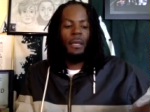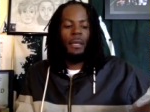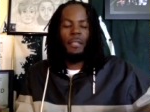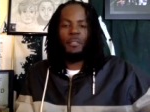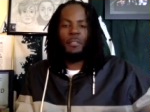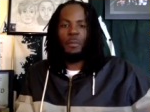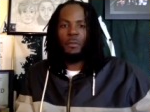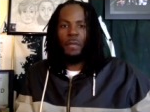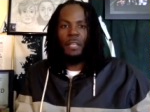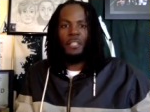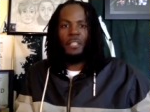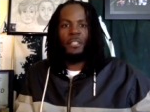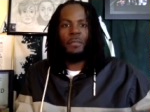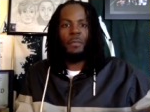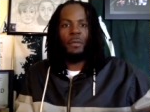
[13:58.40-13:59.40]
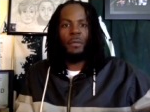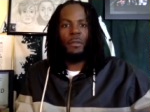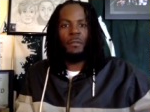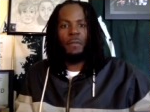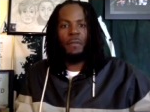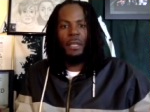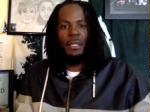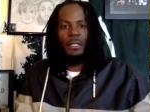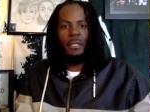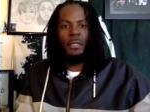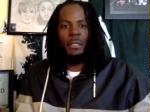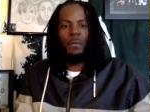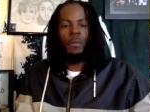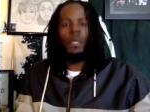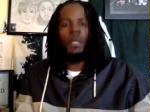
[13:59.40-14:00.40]
inspiration,
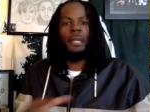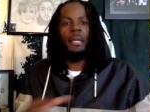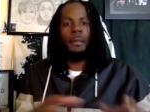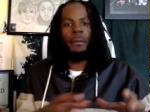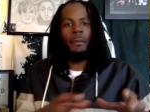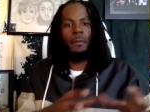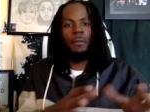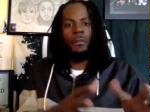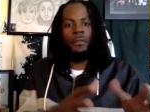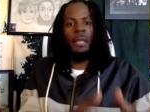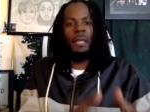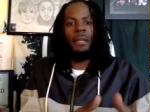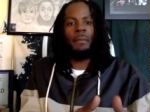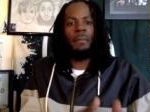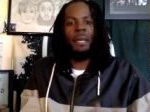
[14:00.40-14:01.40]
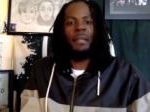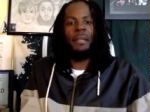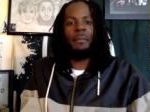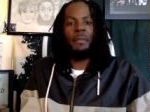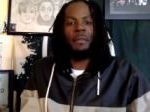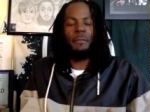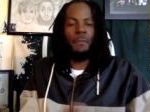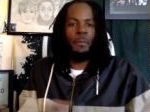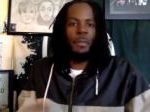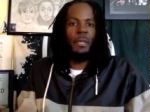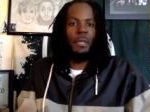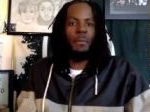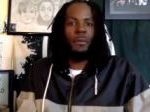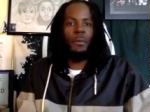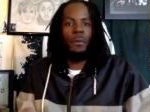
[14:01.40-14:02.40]
motivation, and wanting to create a betterment for
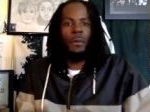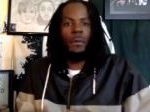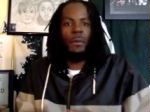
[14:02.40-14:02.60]
people.